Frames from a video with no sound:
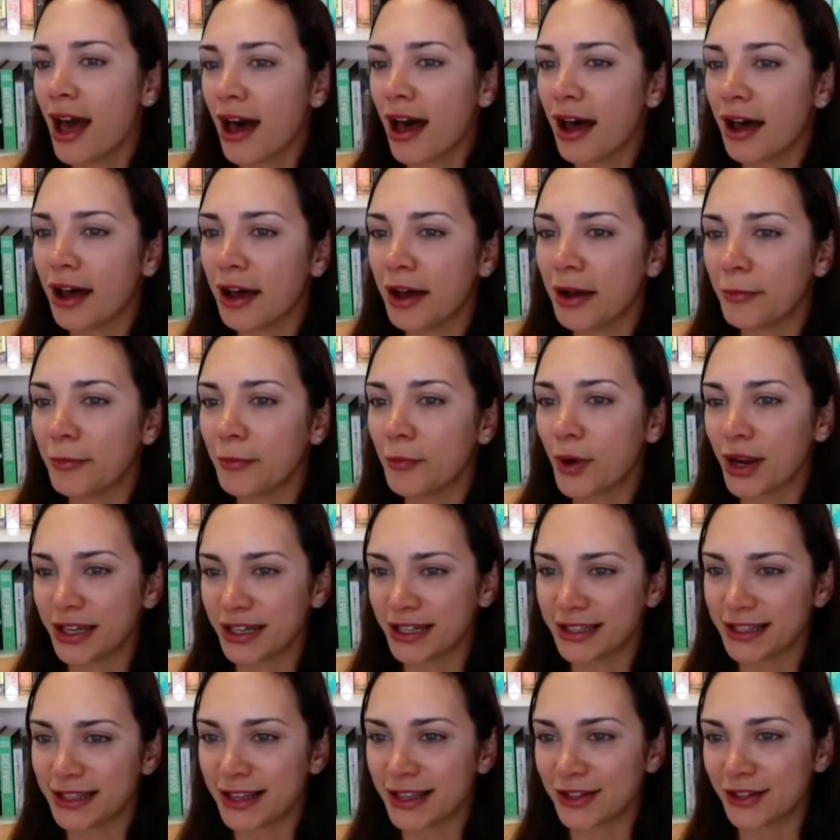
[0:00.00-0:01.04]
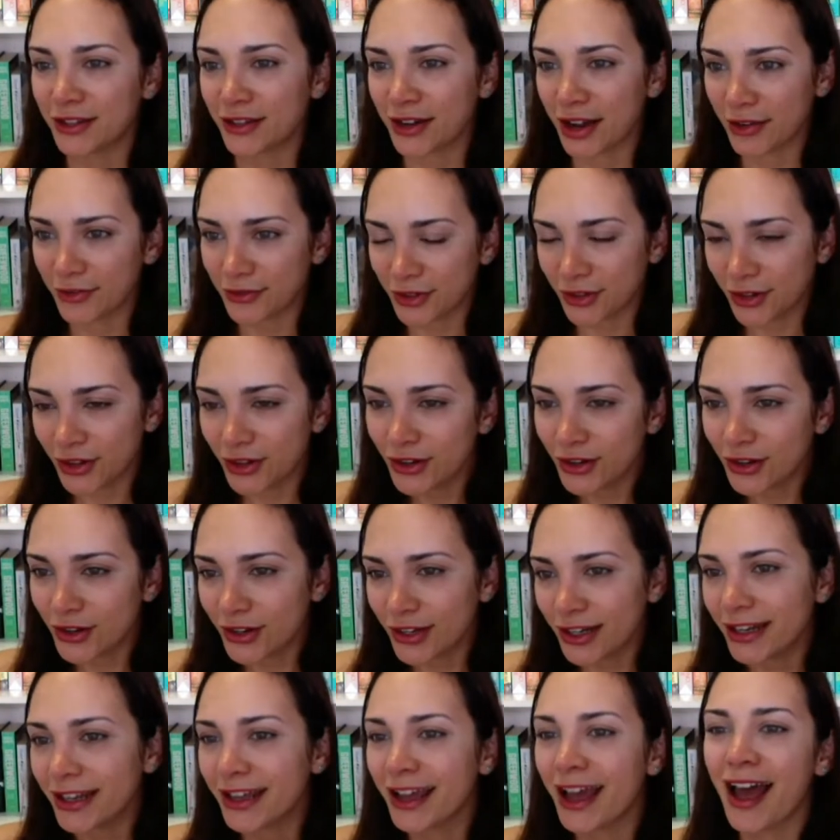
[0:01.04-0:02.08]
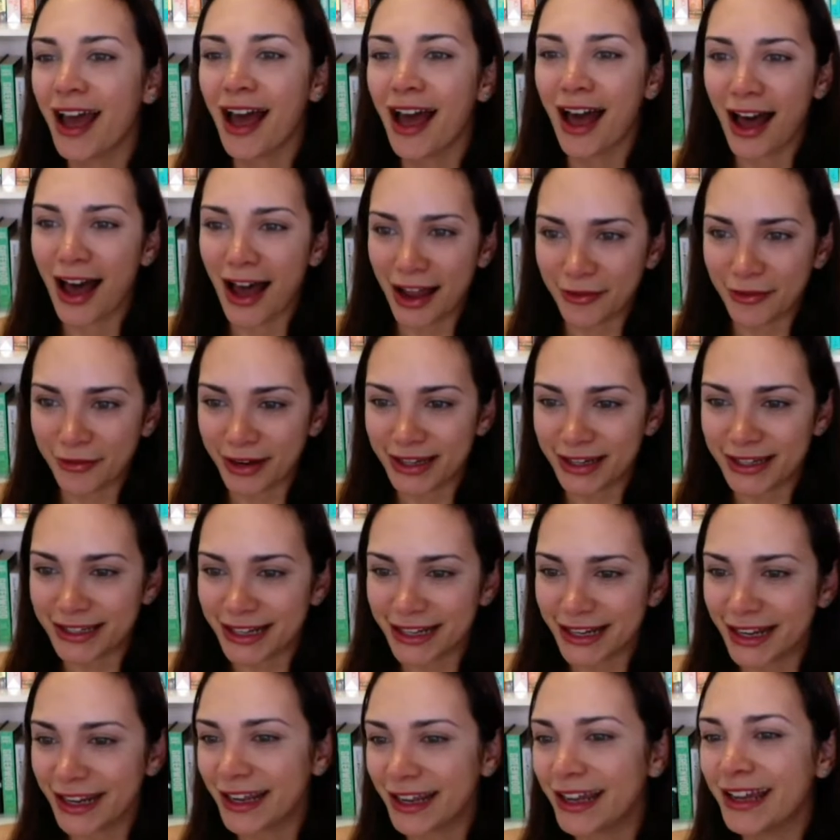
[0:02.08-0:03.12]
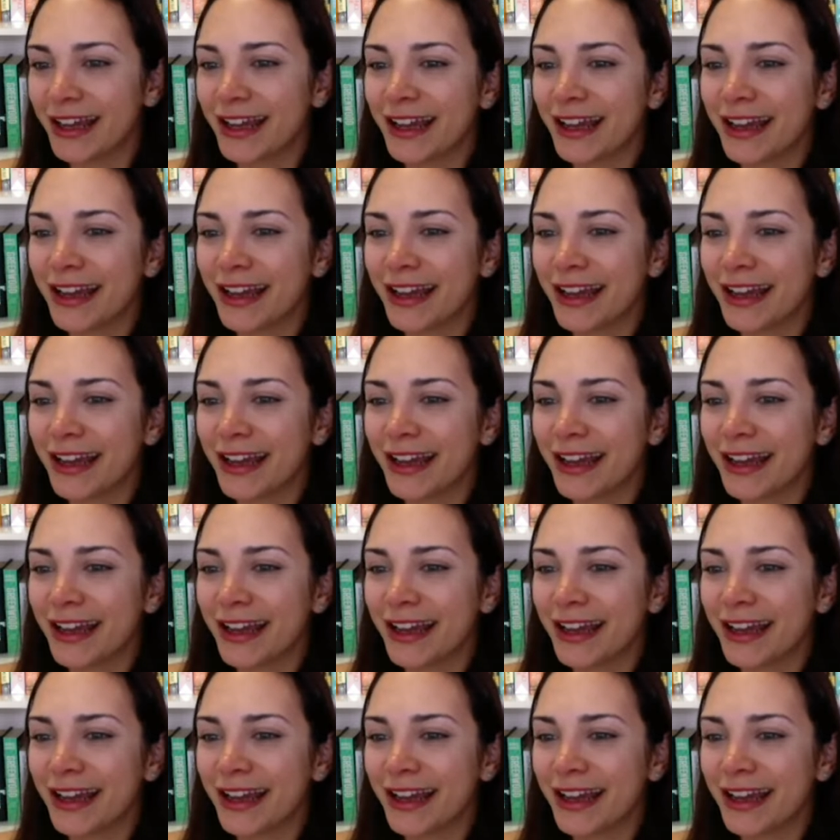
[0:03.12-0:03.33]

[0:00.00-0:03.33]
Wendy says, good afternoon. Hi, Wendy.